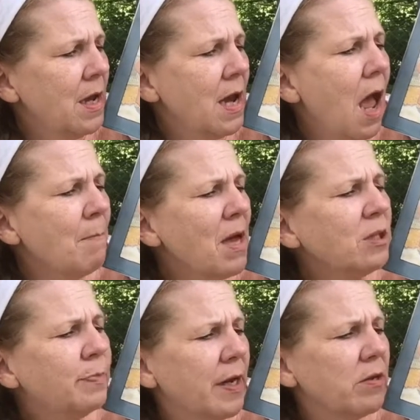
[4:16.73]
"Not
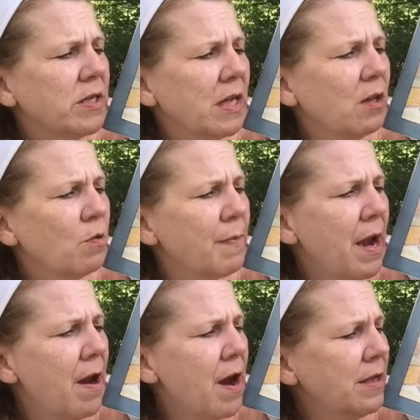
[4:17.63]
much bigger," said Little
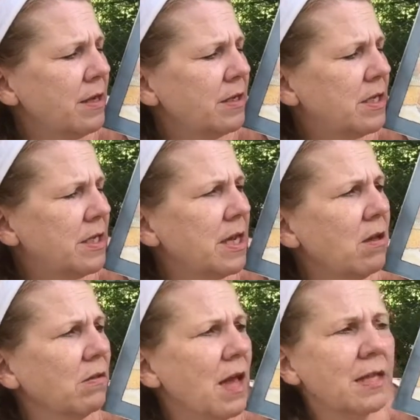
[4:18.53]
Bear, "and there's
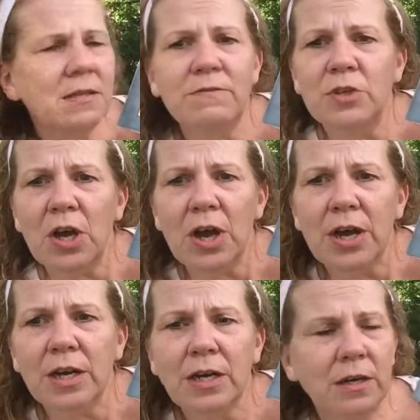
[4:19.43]
still lots of dark."